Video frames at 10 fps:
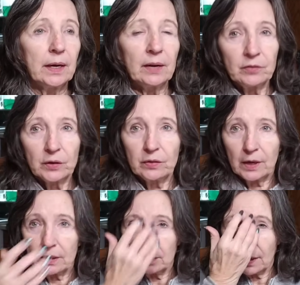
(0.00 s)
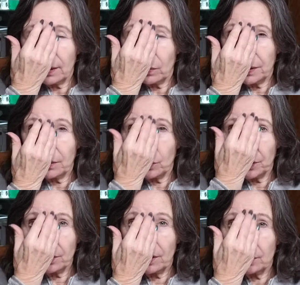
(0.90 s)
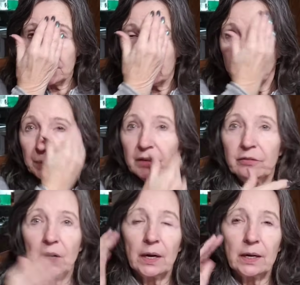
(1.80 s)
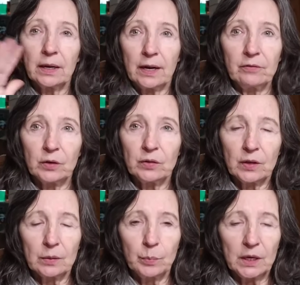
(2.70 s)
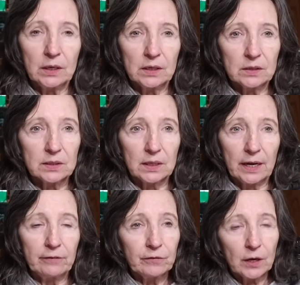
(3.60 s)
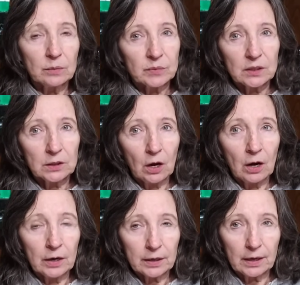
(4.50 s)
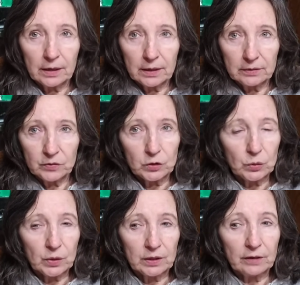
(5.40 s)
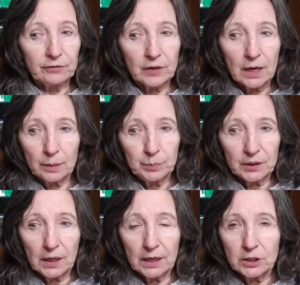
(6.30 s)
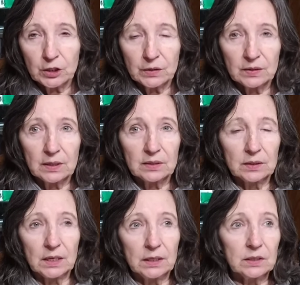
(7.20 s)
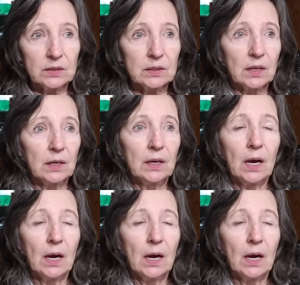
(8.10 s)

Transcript: everything. I want to work on simplifying everything because life comes along and gives you enough complications as it is.